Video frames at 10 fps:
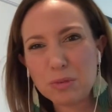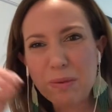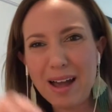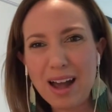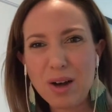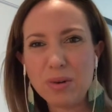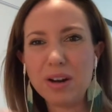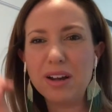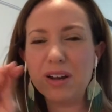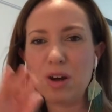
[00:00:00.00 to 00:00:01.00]
power
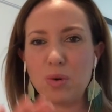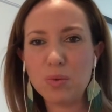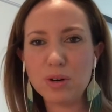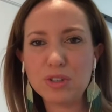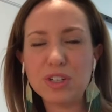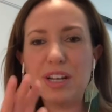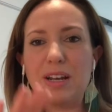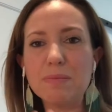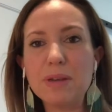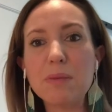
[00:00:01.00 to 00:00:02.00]
and coercion
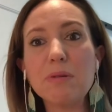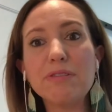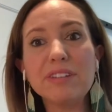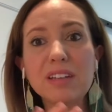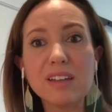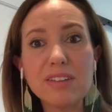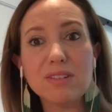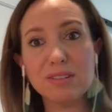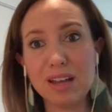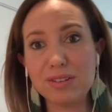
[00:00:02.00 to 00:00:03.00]
and people feeling like they're
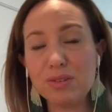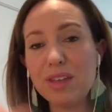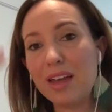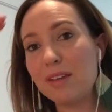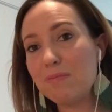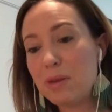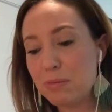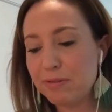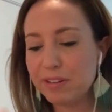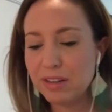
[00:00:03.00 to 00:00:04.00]
lesser than and
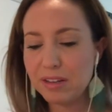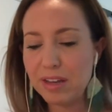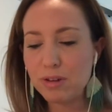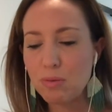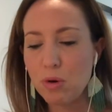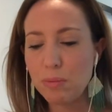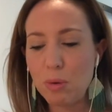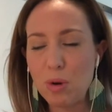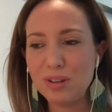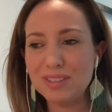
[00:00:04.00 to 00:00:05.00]
people feeling like they're more
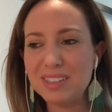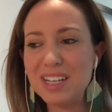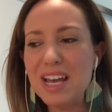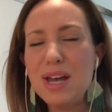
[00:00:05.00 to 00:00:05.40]
important.